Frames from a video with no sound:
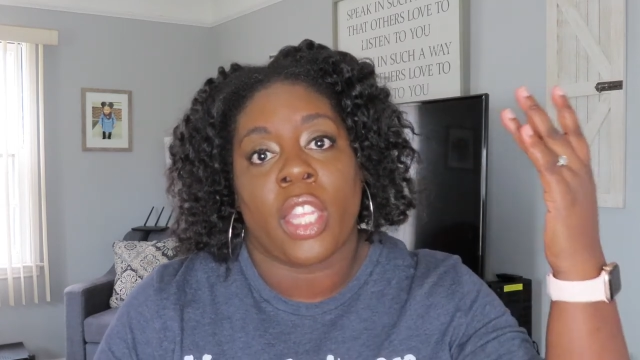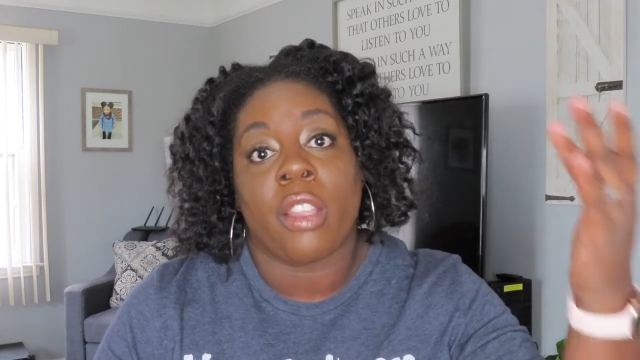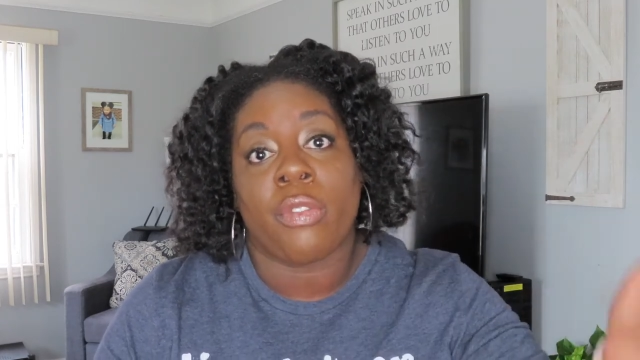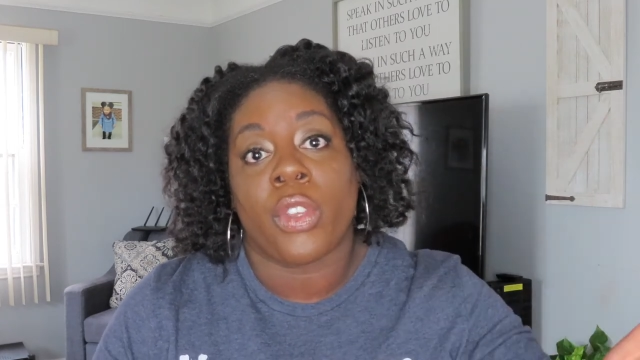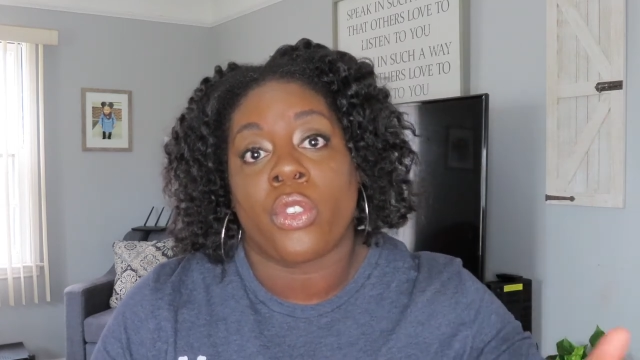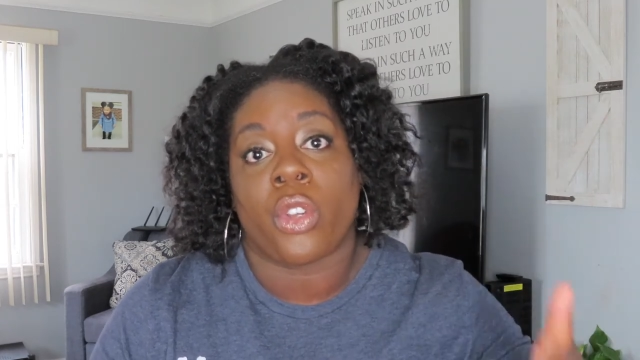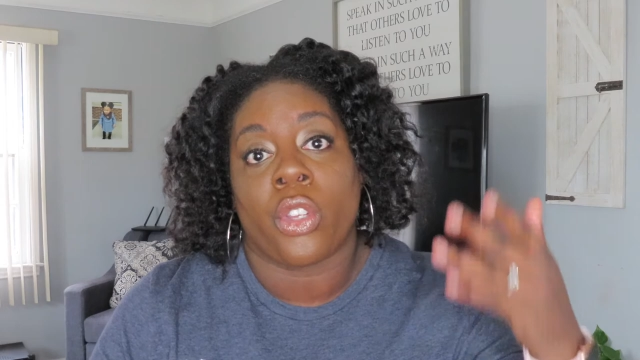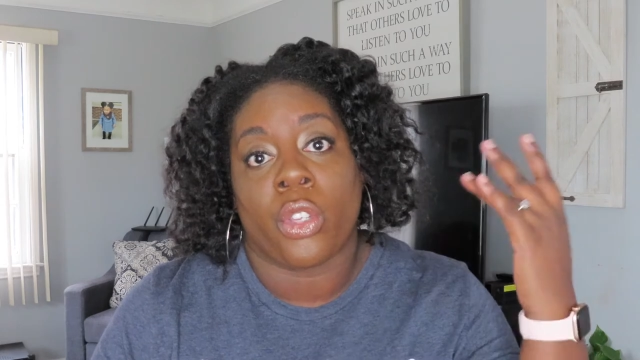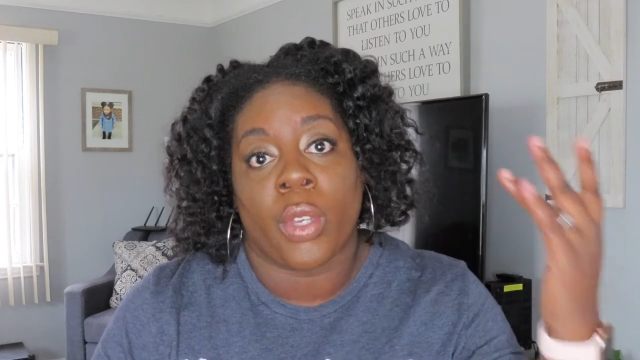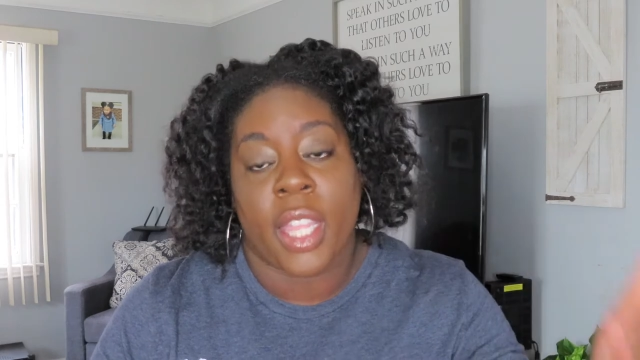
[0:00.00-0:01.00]
in the future,
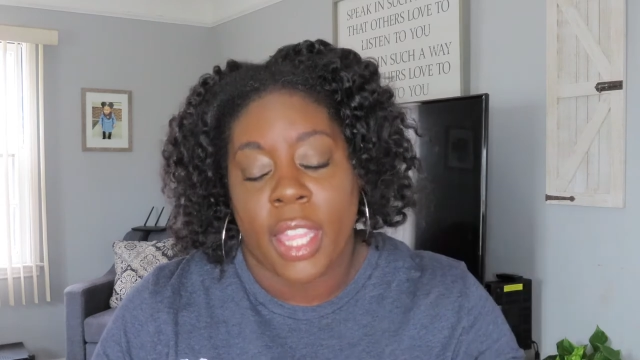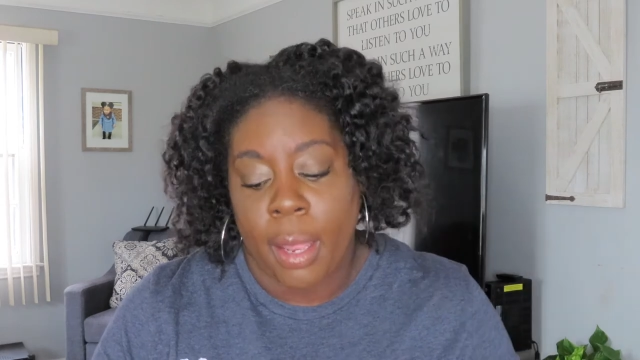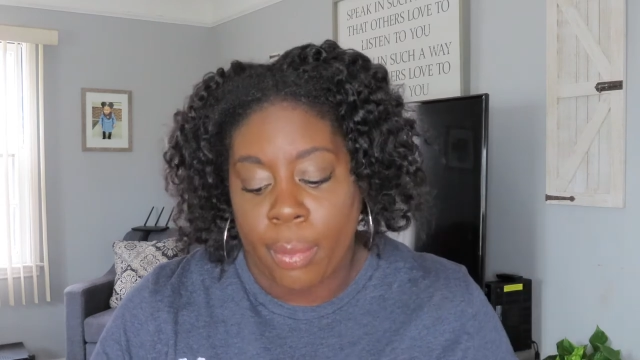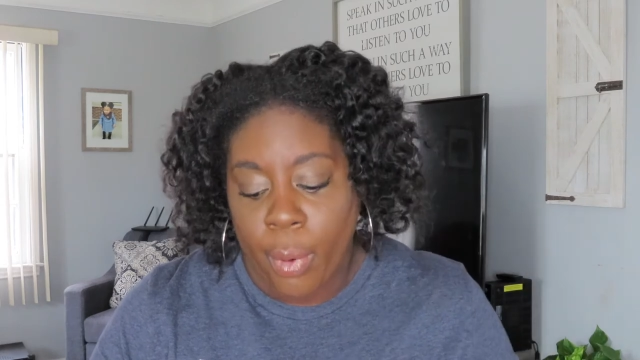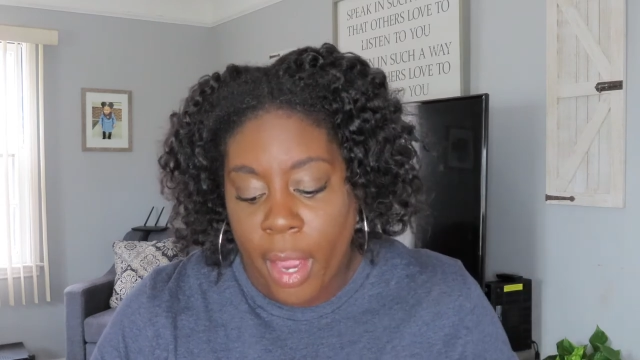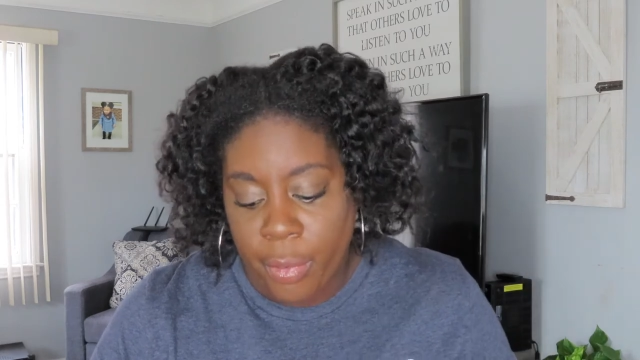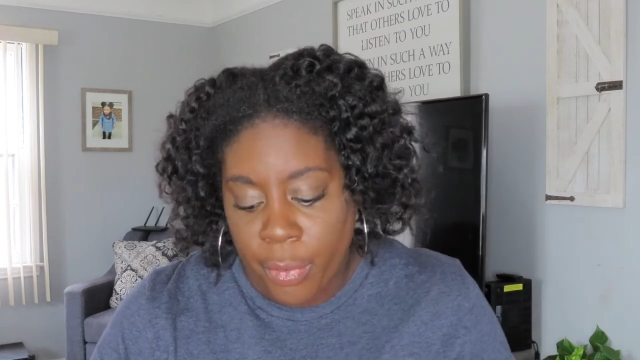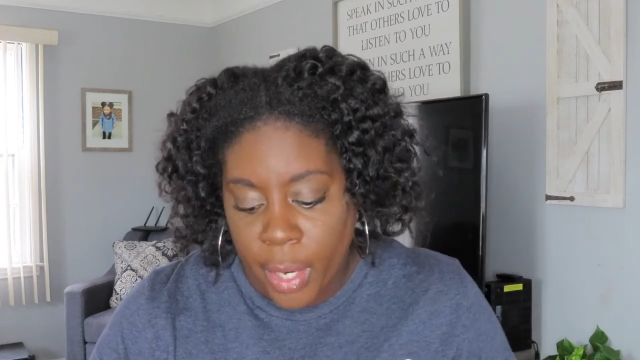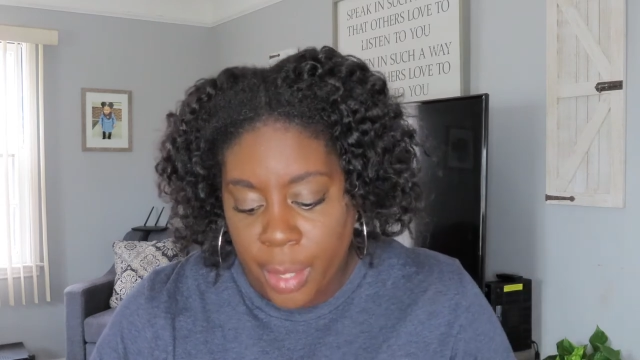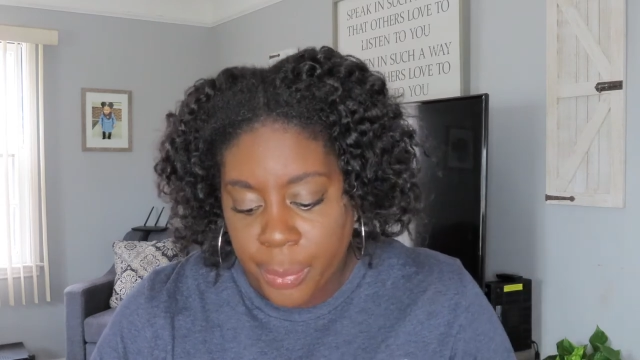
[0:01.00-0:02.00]
you can then pray
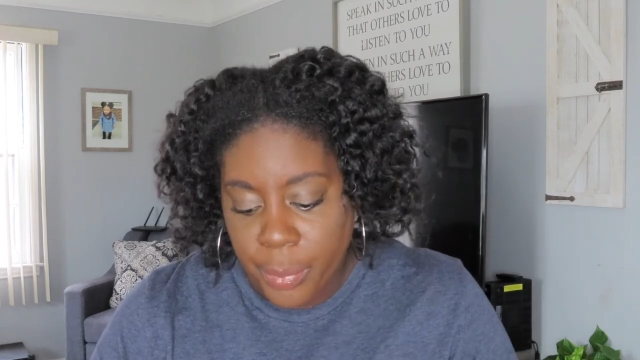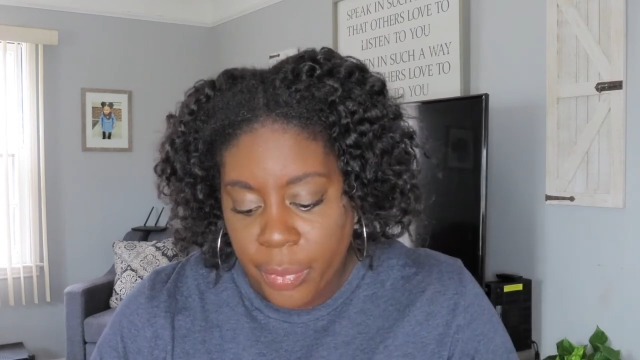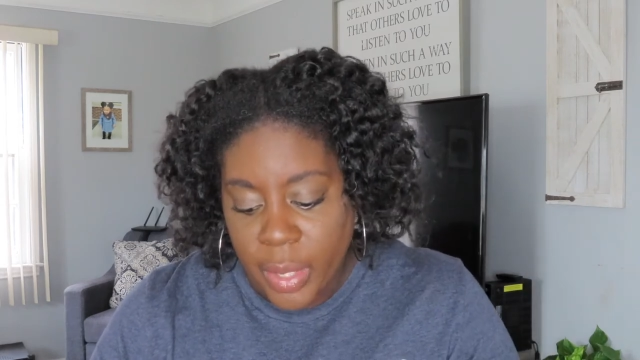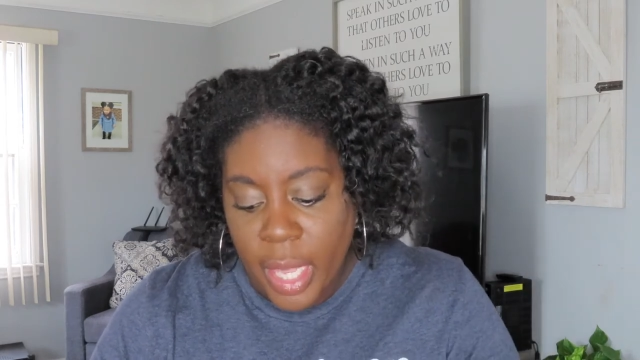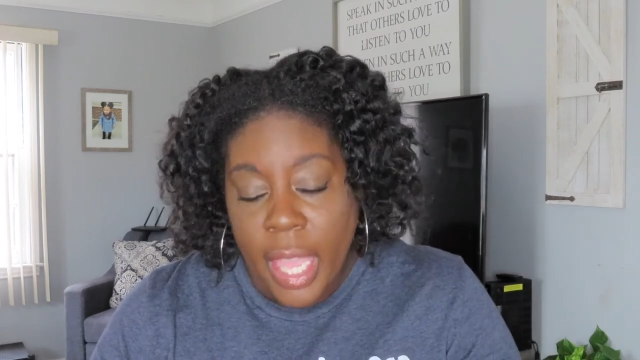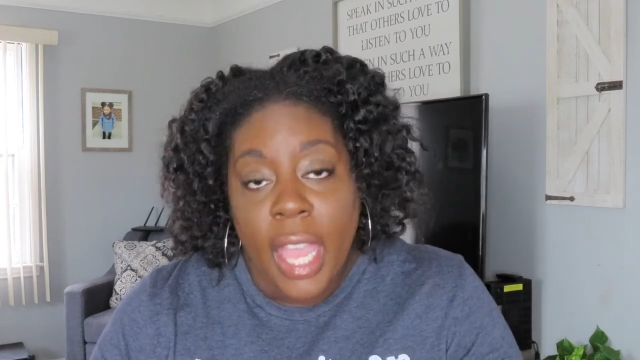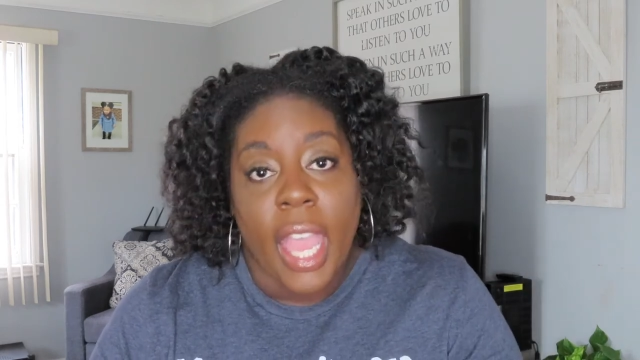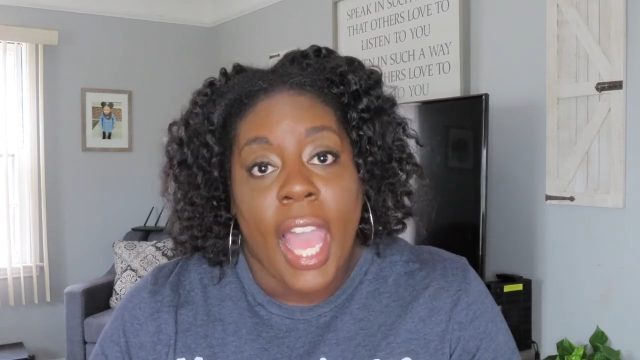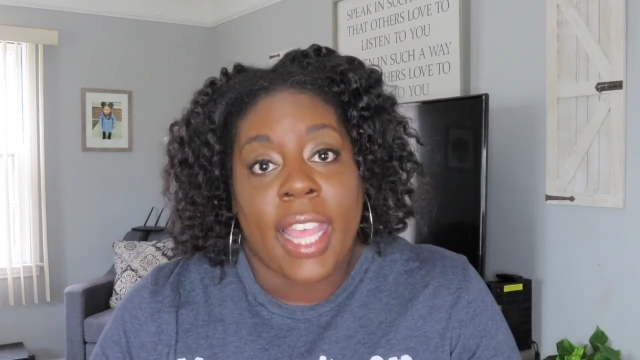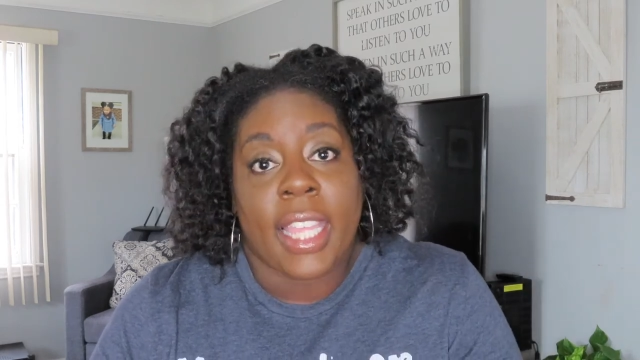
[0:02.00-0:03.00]
for it.
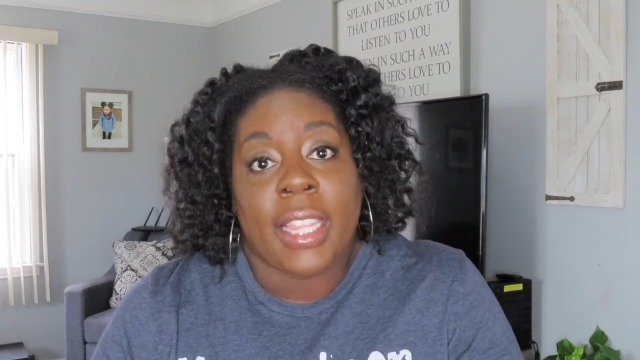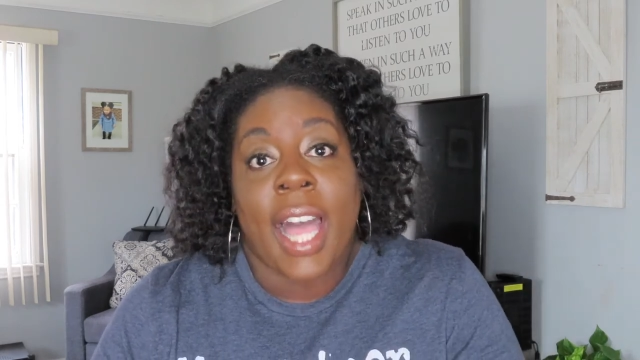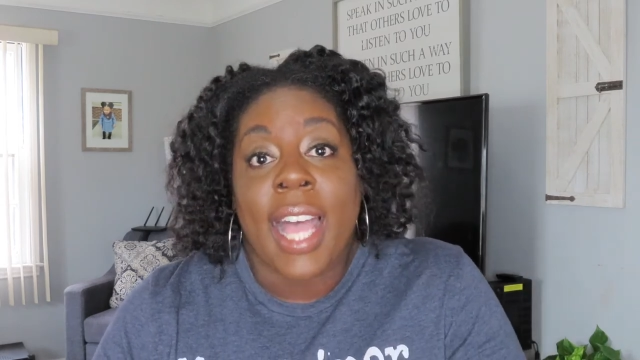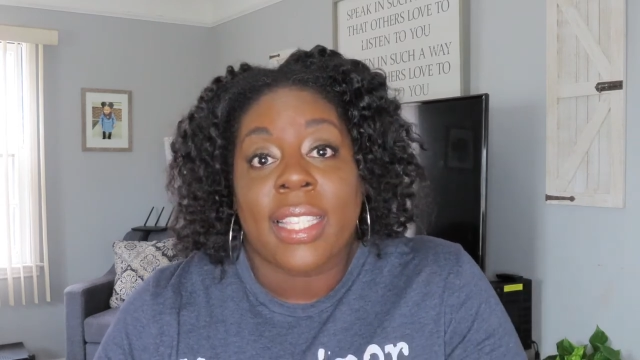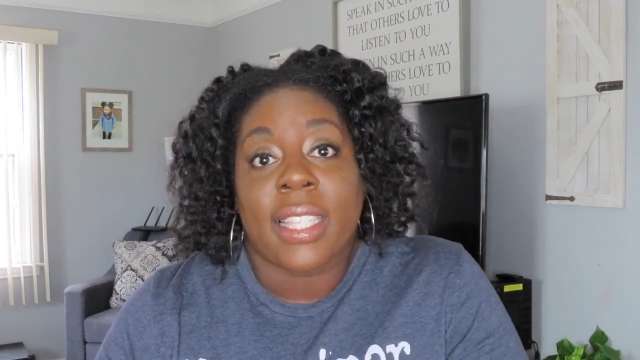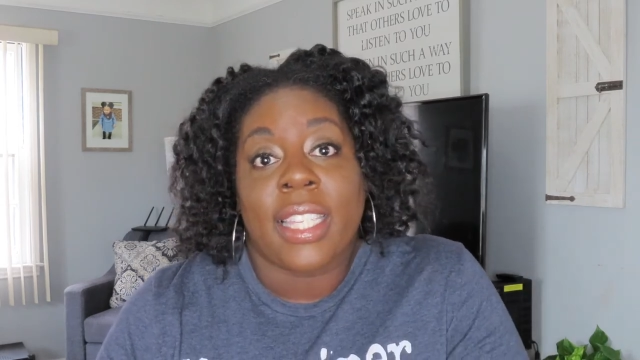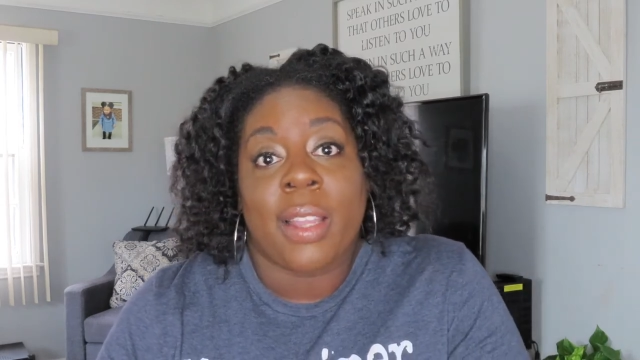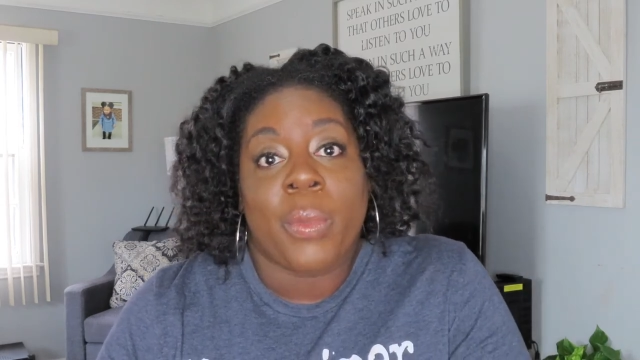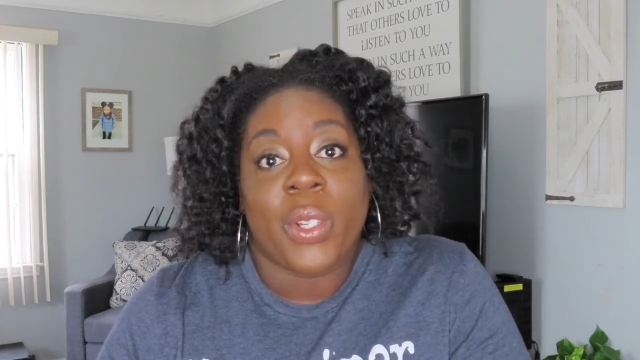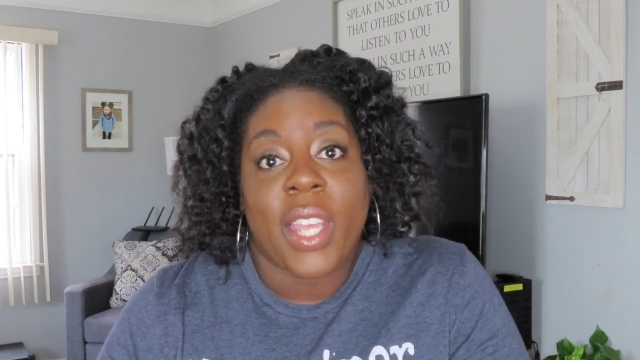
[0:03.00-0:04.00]
And then lastly, number